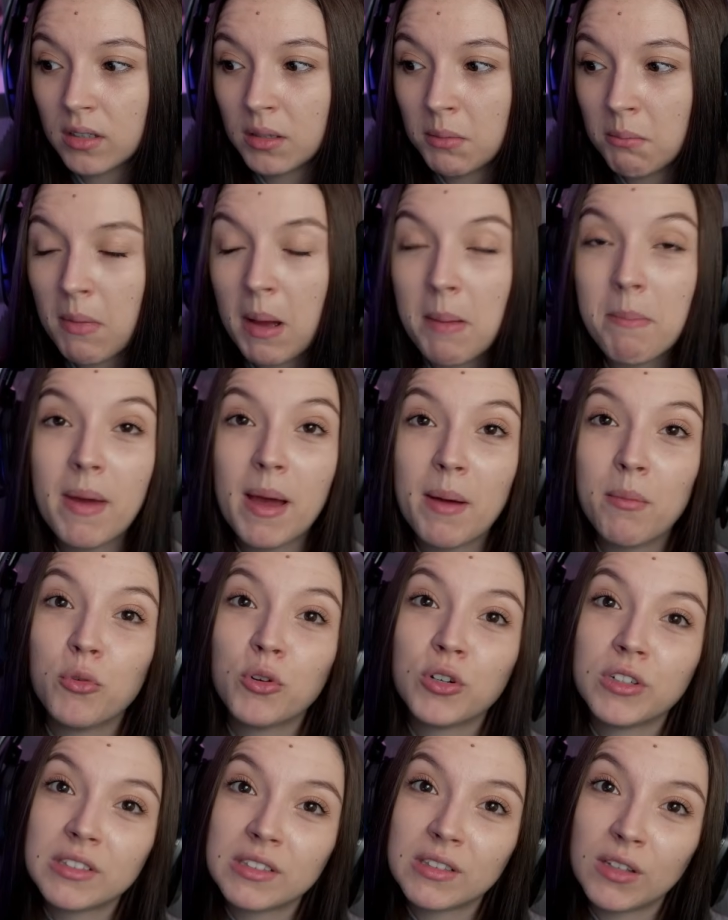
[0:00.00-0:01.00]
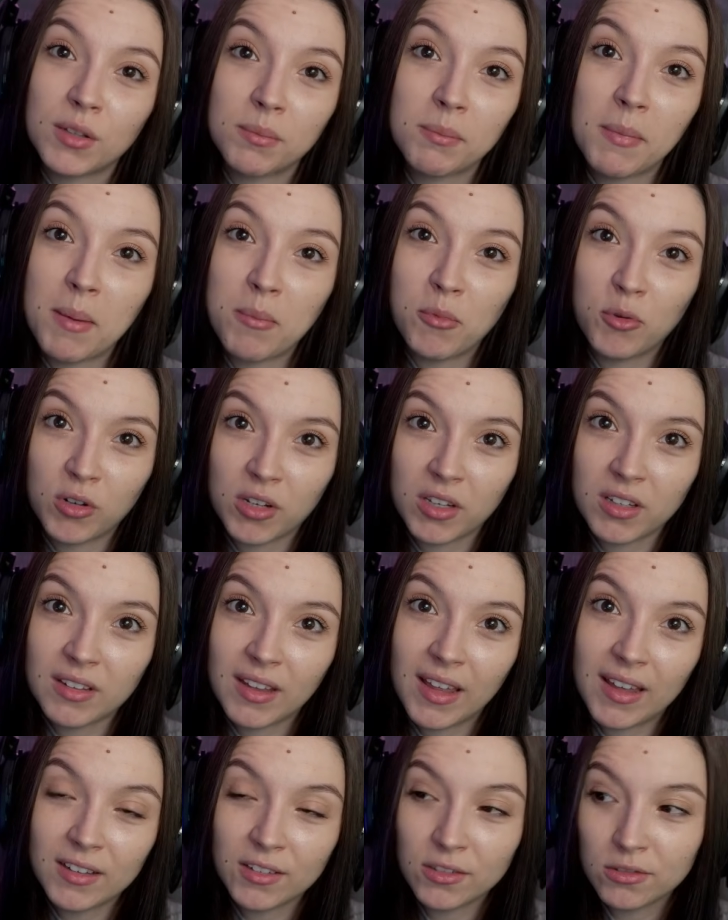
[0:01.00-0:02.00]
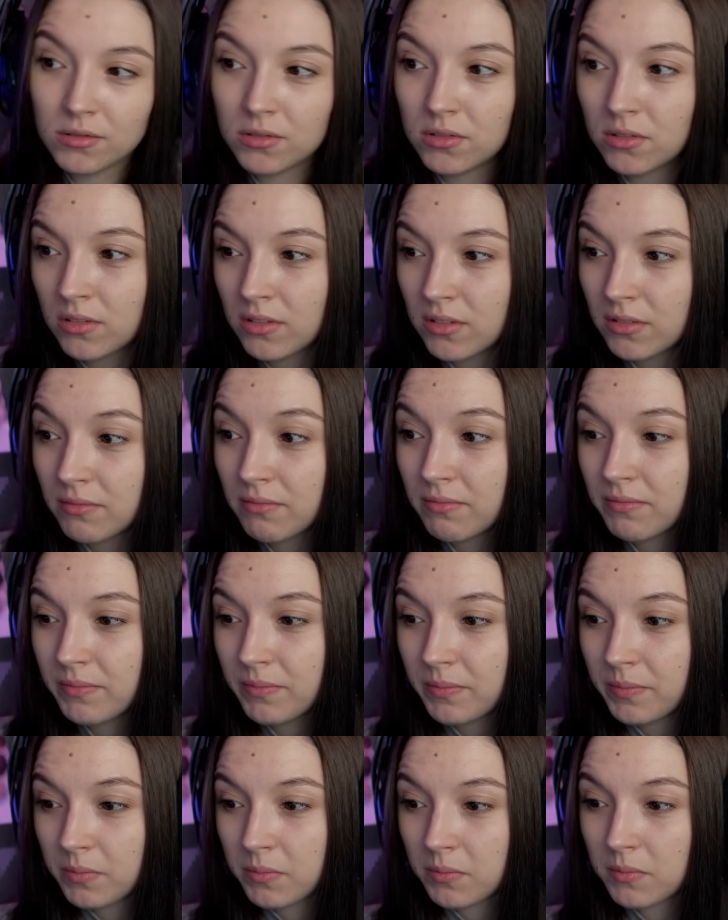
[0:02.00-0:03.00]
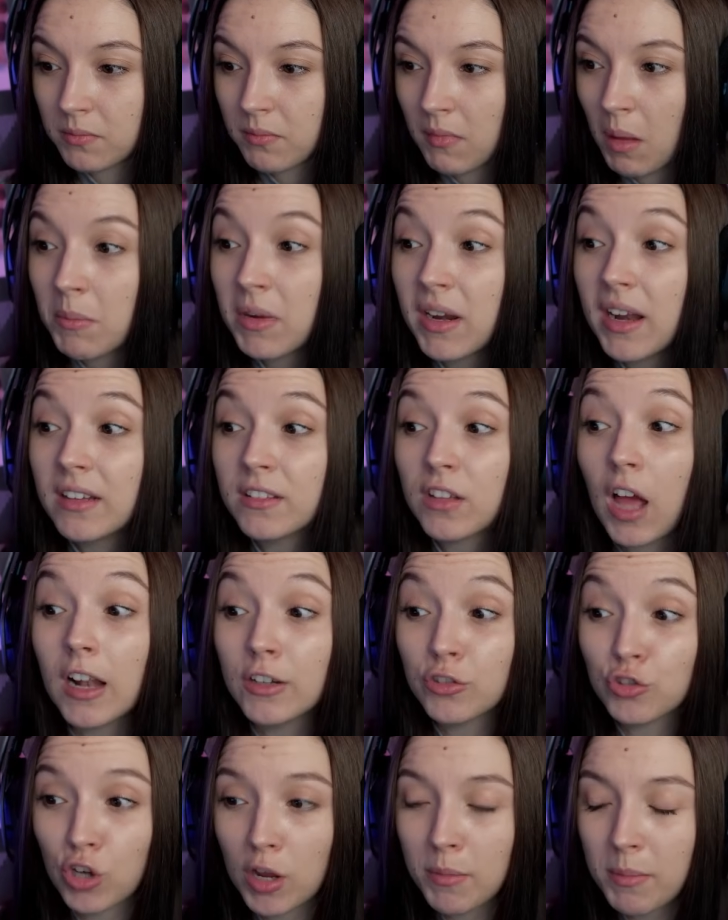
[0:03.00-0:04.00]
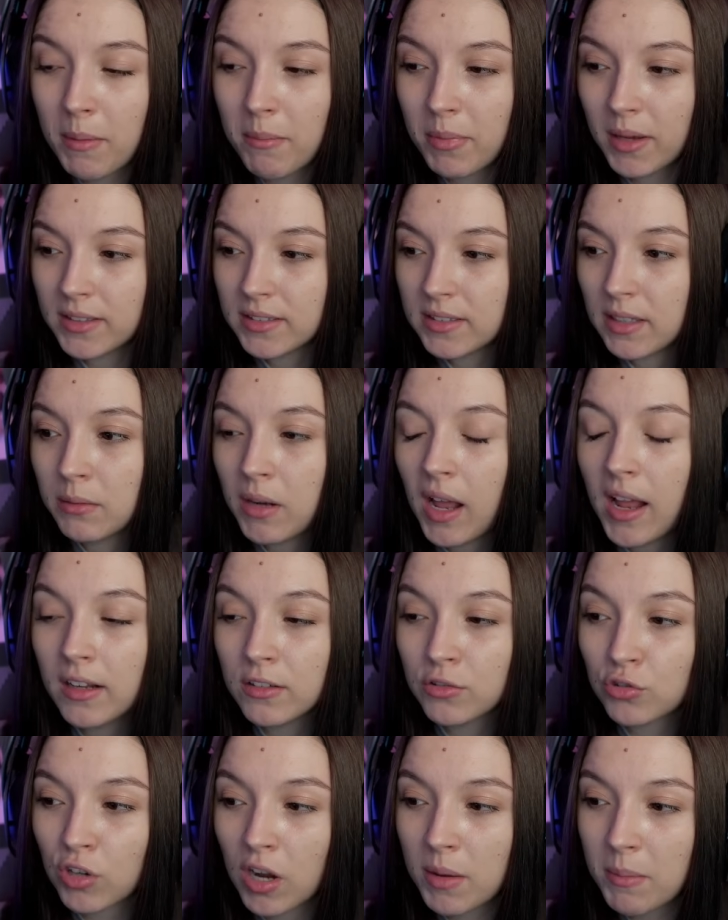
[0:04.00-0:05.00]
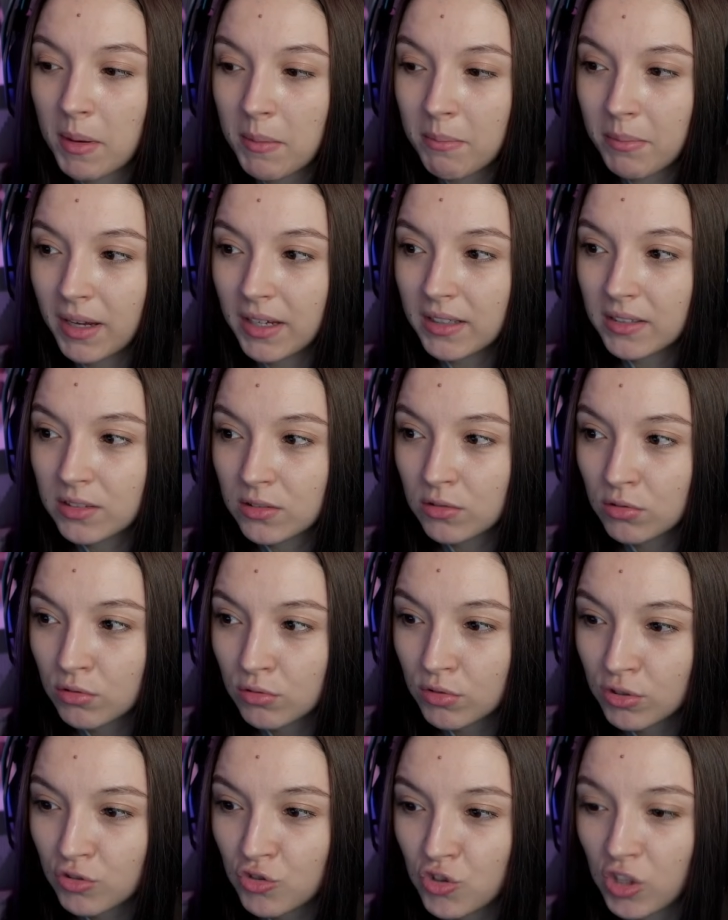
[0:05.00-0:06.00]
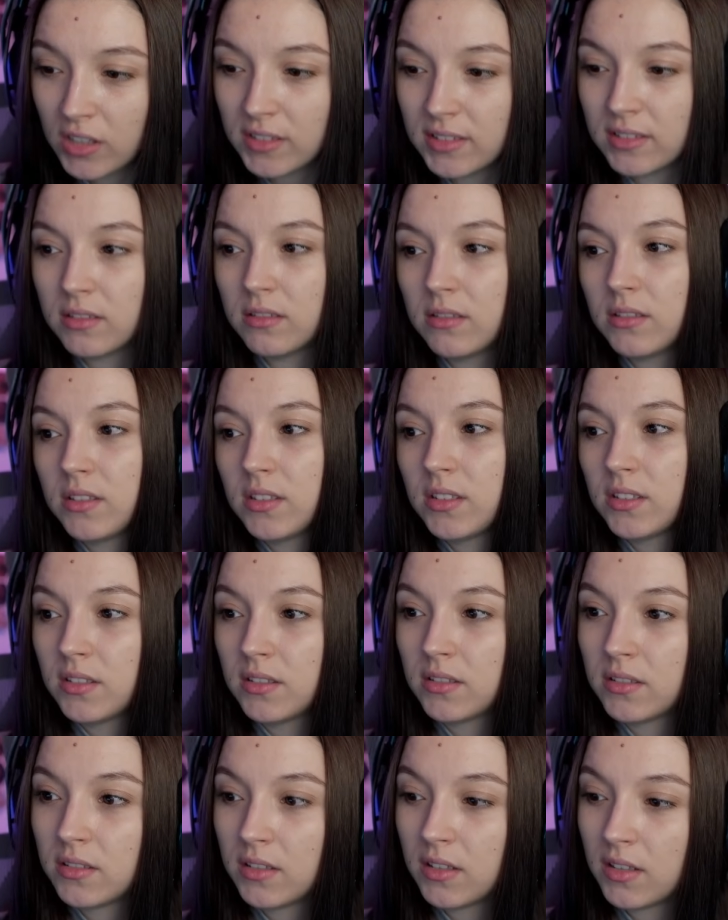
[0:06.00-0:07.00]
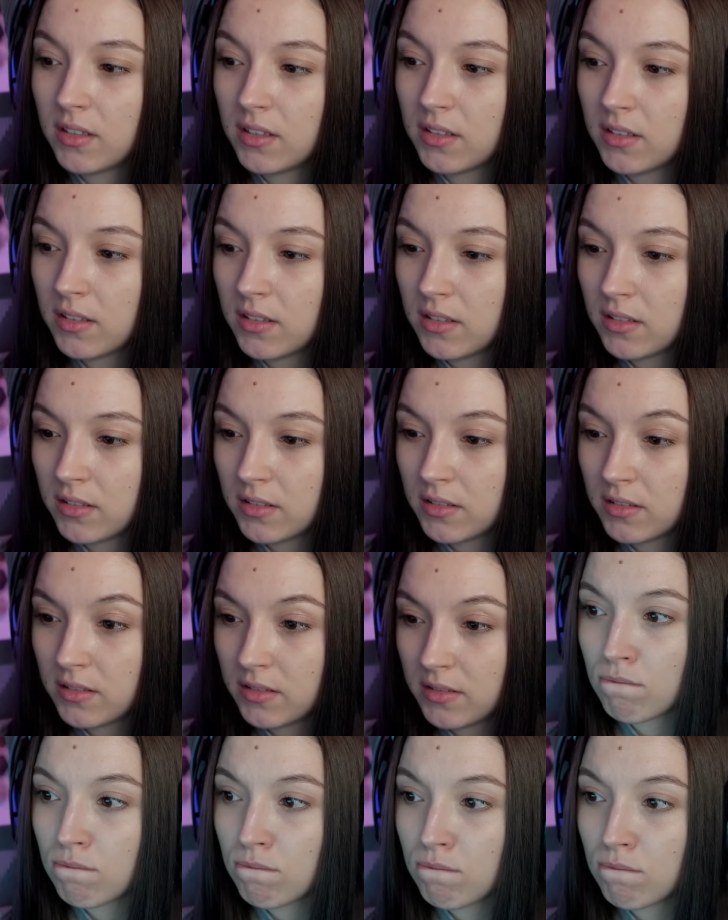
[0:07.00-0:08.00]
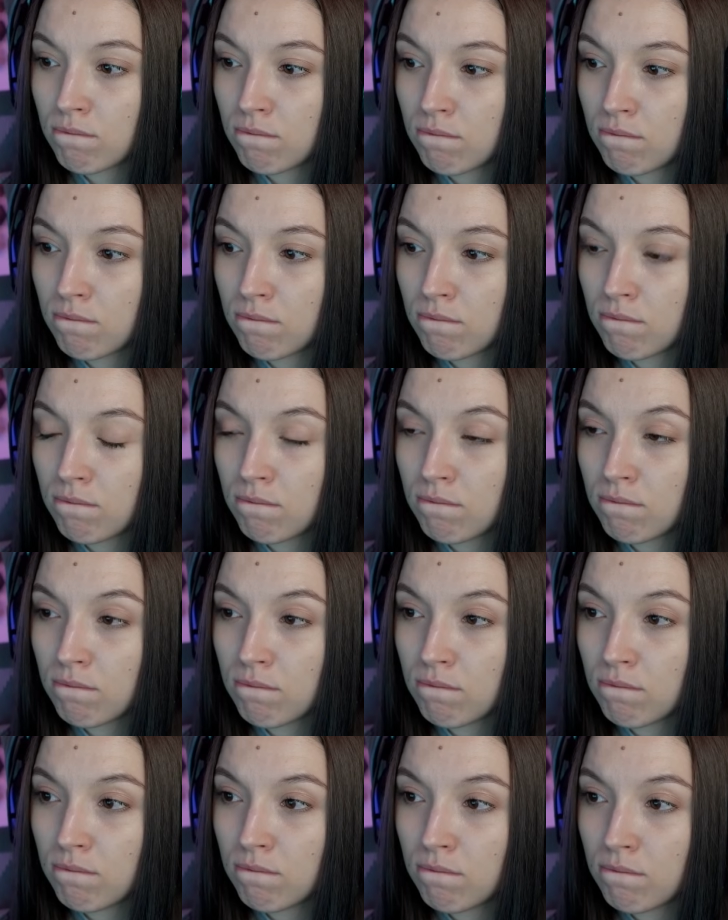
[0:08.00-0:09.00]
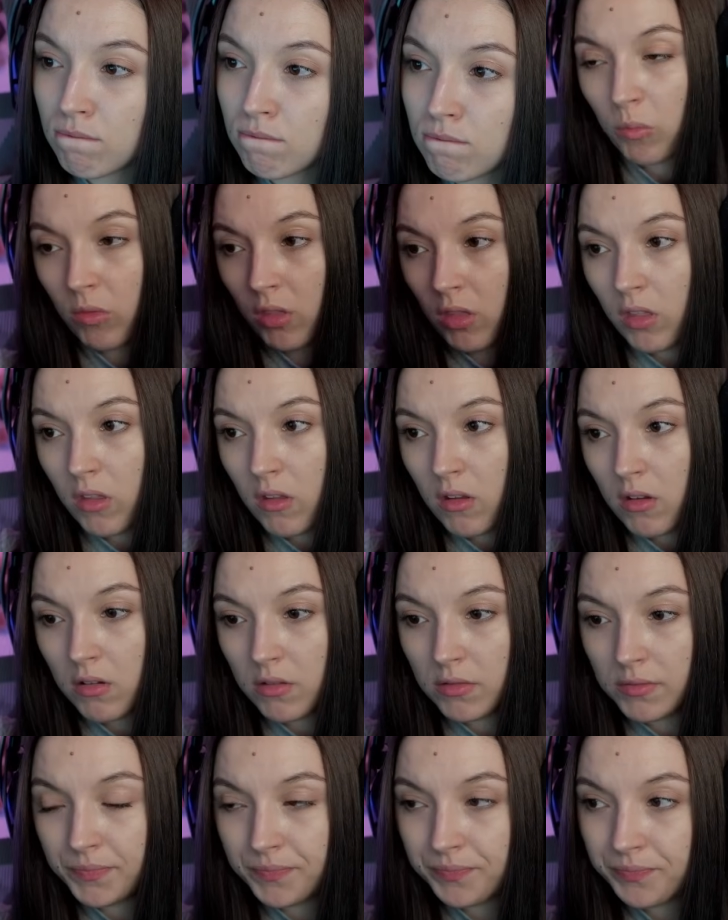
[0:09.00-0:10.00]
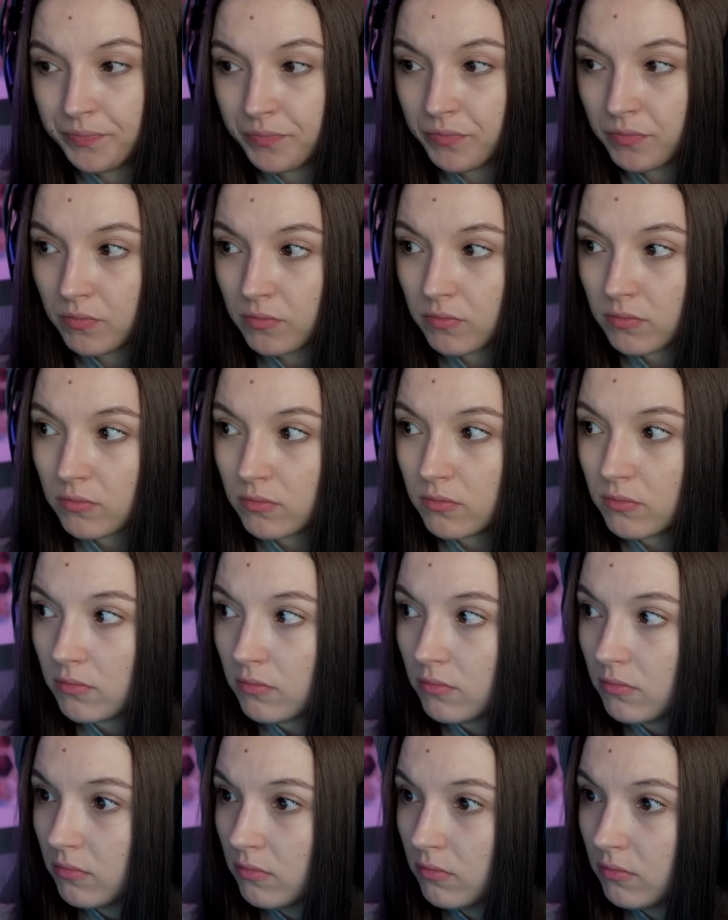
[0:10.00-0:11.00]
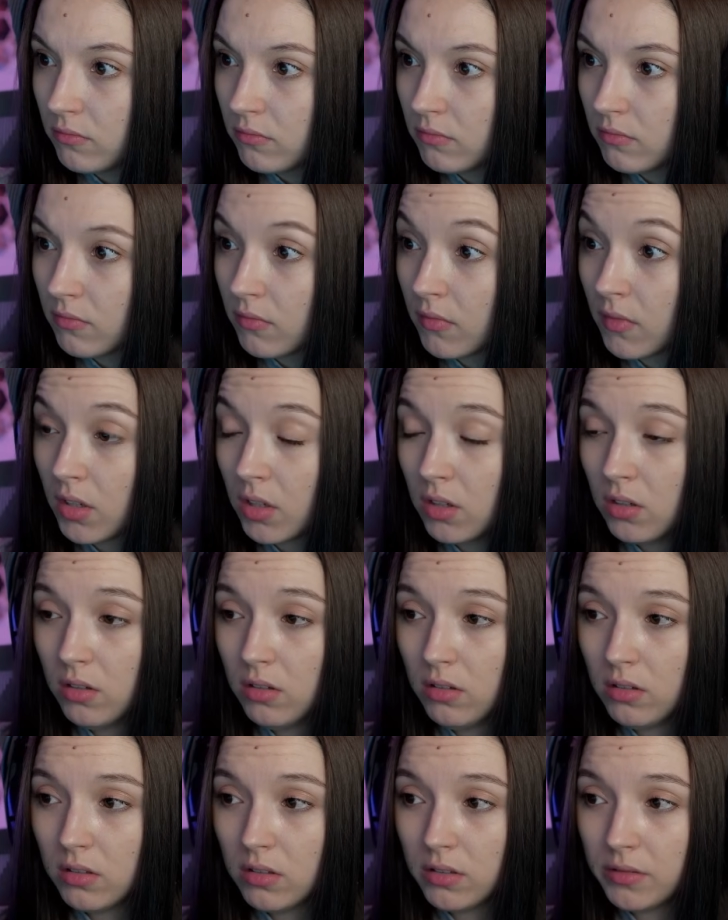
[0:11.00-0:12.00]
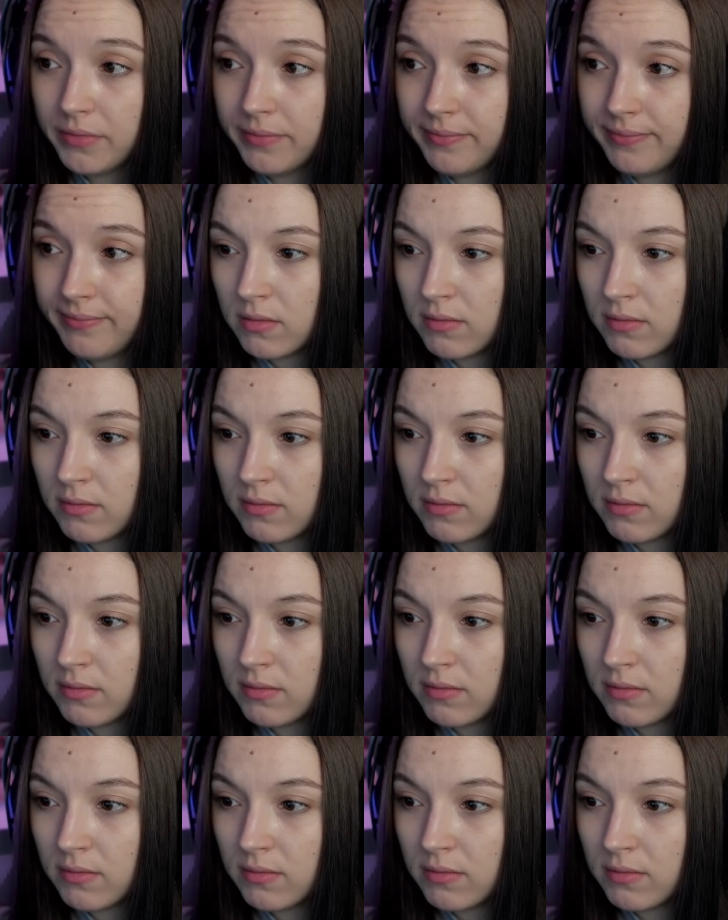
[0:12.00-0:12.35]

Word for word: my memory is not memorying that good, you know. But I'll, I'll try my best. I'll, I'll try my best to do it justice. Uh-oh.